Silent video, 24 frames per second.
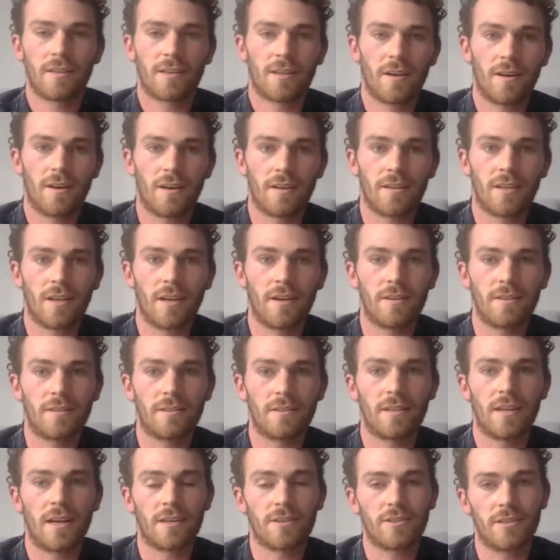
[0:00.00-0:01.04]
go out there
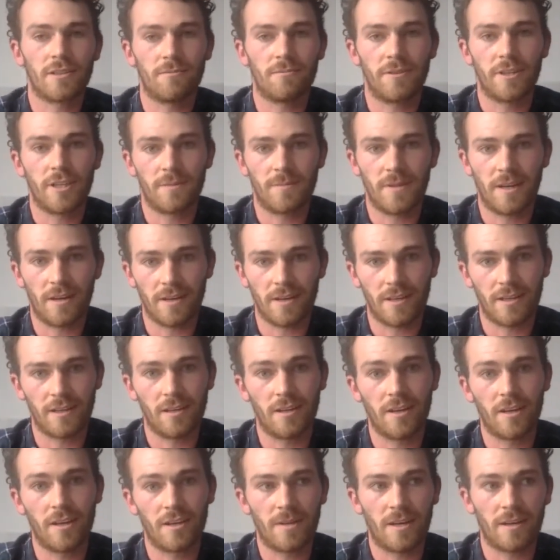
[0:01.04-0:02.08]
and actually read about it
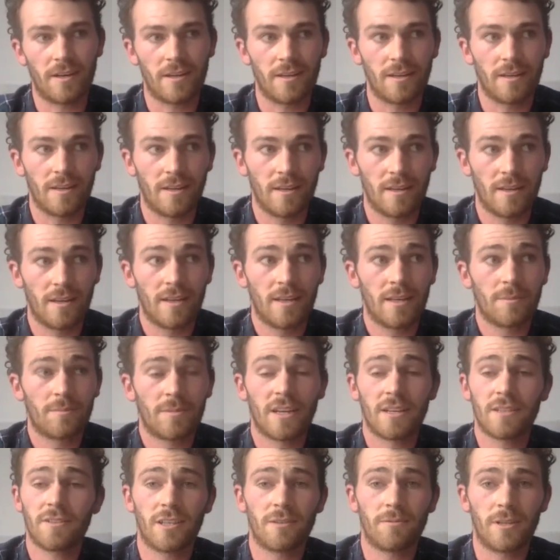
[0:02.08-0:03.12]
and learn about it. But that's
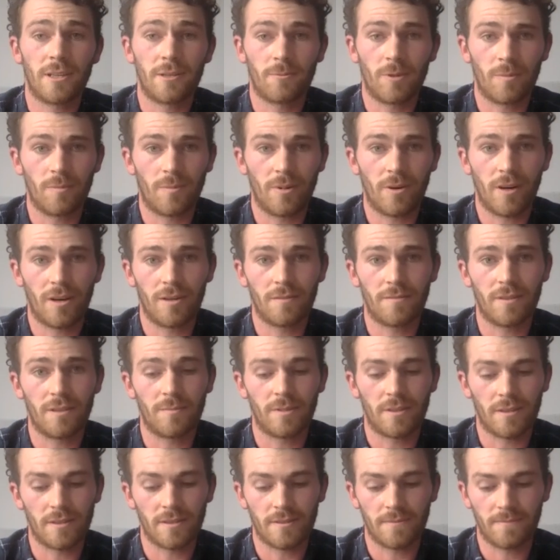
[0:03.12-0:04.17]
only really one part of it,
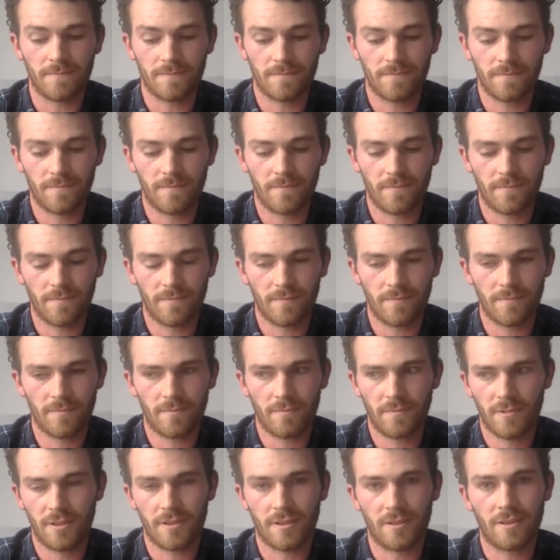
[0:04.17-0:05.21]
because you can
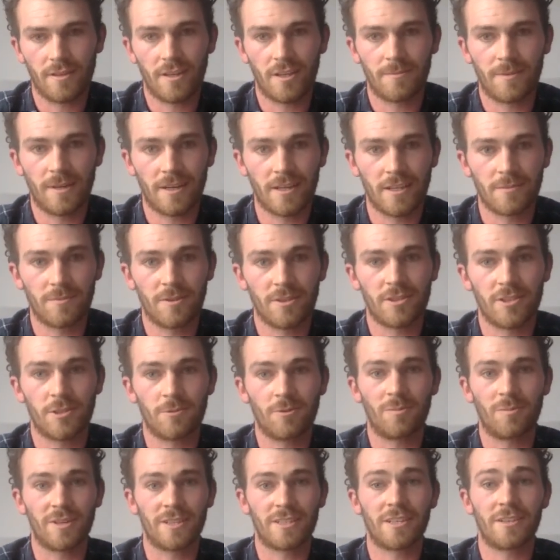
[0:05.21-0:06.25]
learn about it as much as you want,
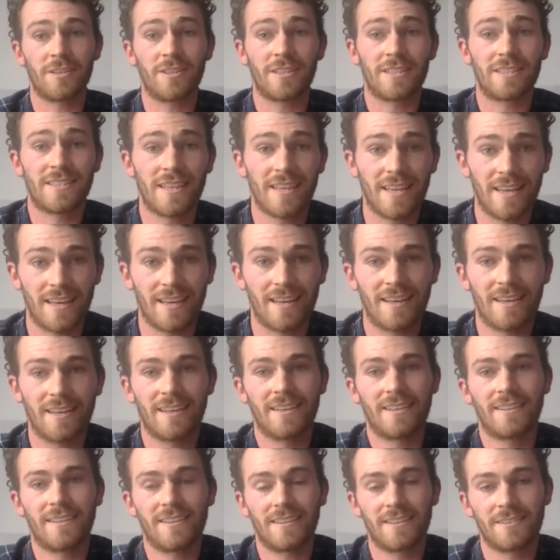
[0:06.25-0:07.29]
but until you see it,
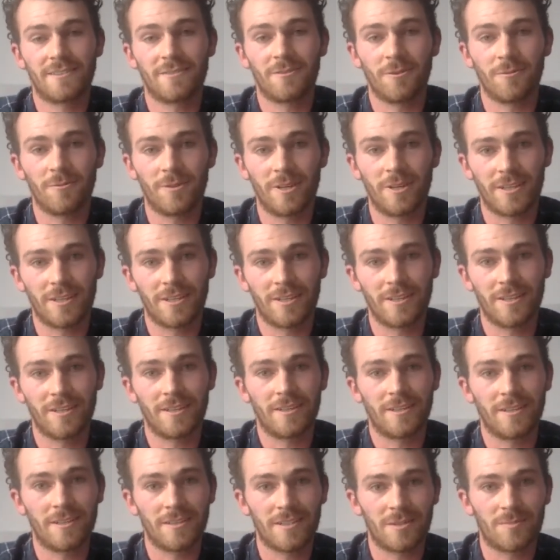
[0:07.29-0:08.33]
it's not really going to
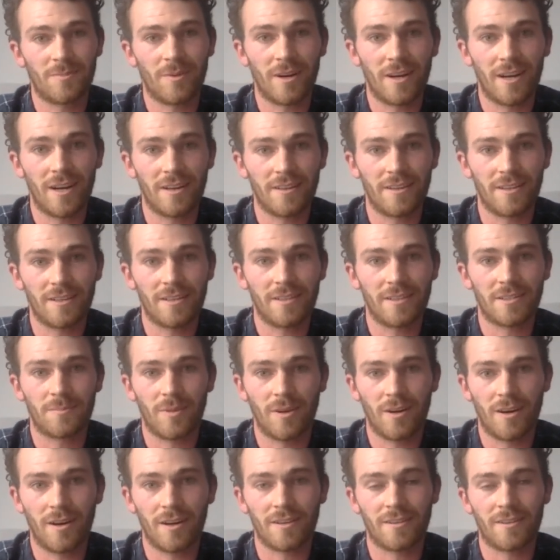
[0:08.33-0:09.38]
inspire the
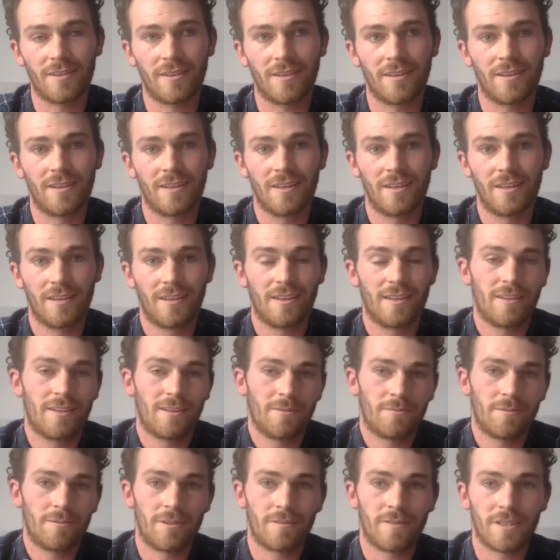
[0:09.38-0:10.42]
spark that will
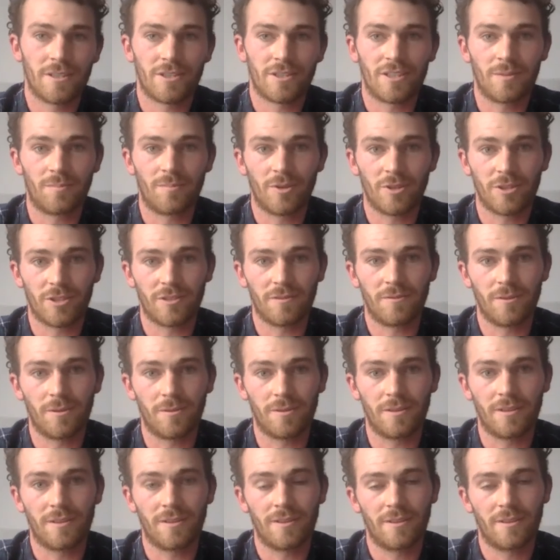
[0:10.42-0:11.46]
eventually push it forward.
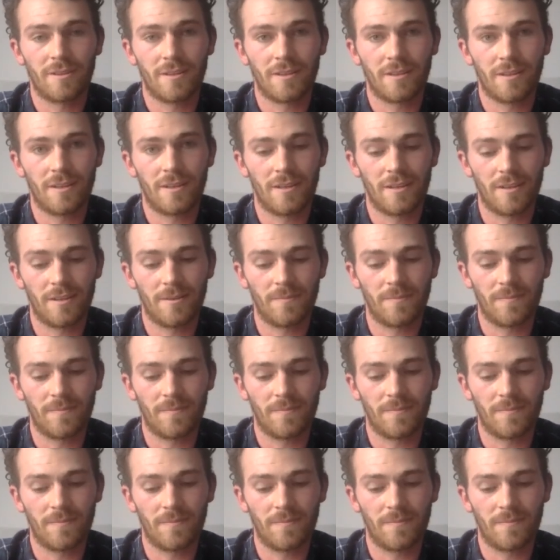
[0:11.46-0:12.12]
And